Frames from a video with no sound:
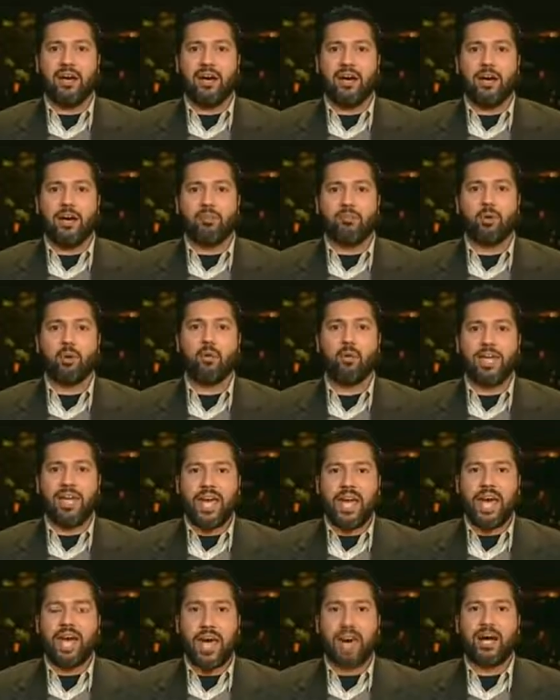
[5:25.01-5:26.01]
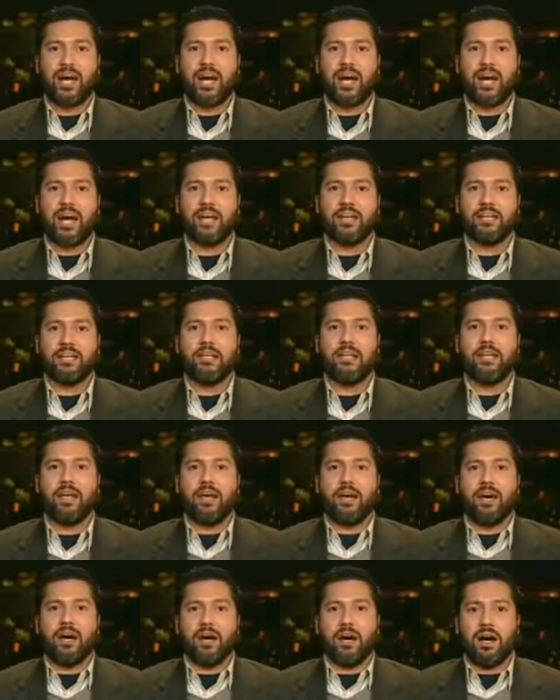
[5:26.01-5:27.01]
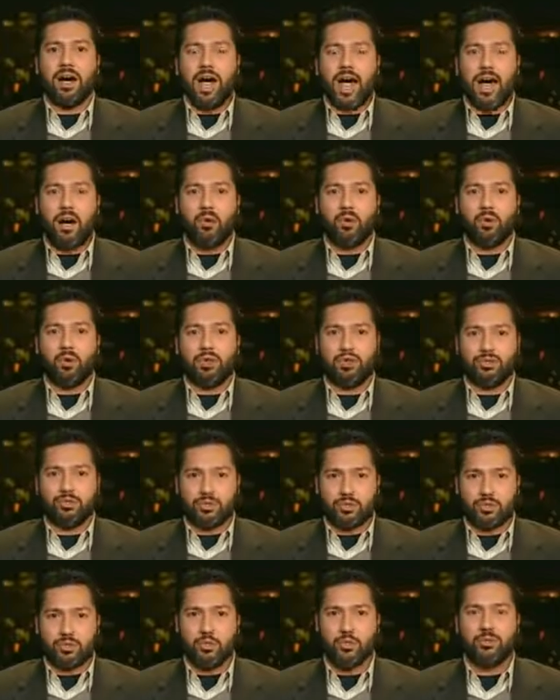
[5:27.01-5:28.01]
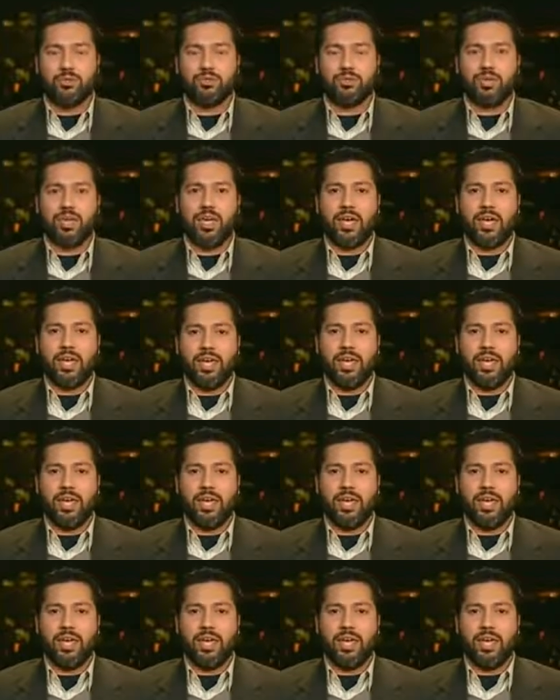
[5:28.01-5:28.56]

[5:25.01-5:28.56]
but we have gotten our troops